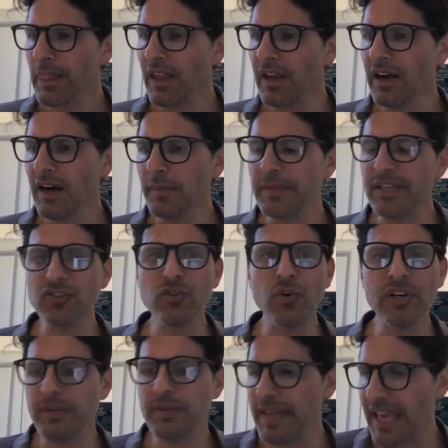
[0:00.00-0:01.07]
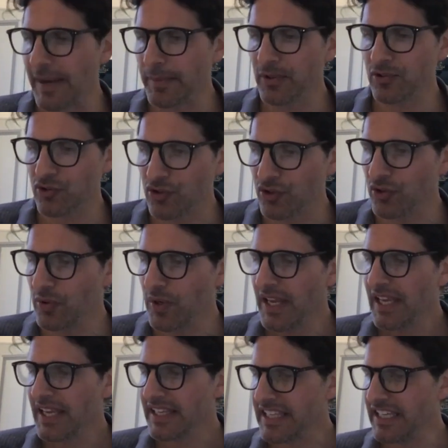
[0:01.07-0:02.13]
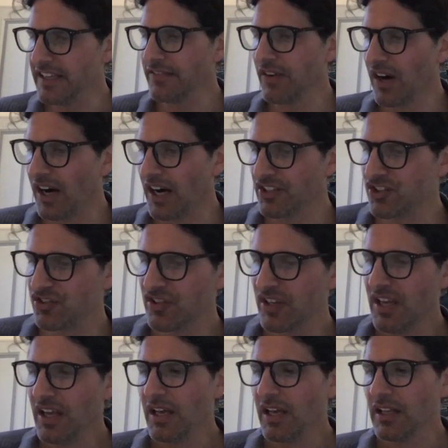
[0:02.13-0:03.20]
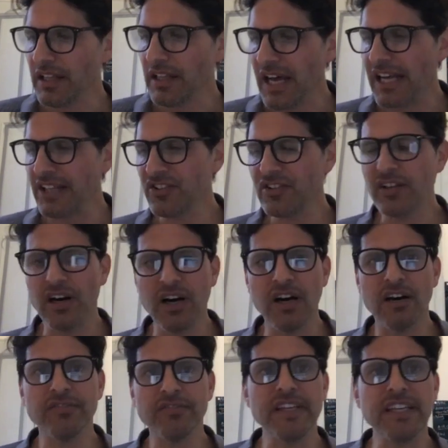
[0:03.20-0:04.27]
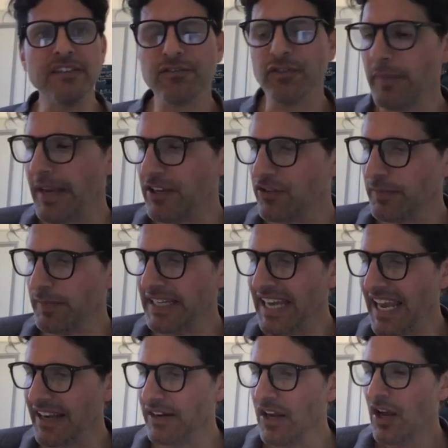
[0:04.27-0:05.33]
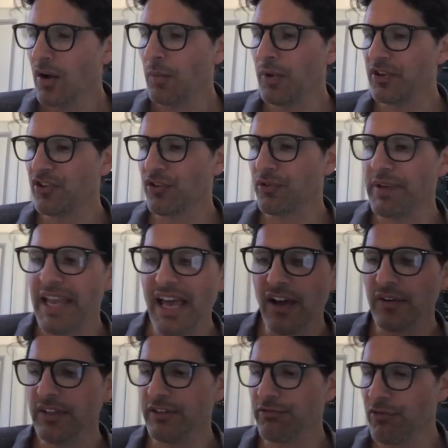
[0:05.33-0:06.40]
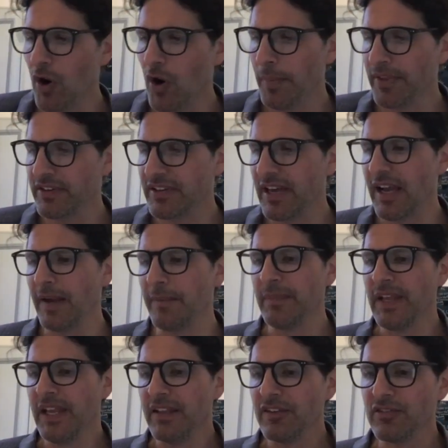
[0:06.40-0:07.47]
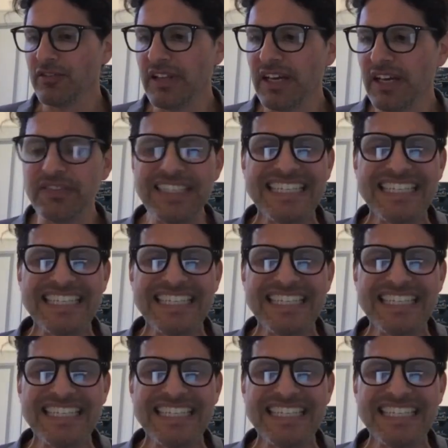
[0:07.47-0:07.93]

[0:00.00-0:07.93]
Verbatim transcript: um, is going to be able to give us lots of information but again what's the reality of rome at the time there's a lot of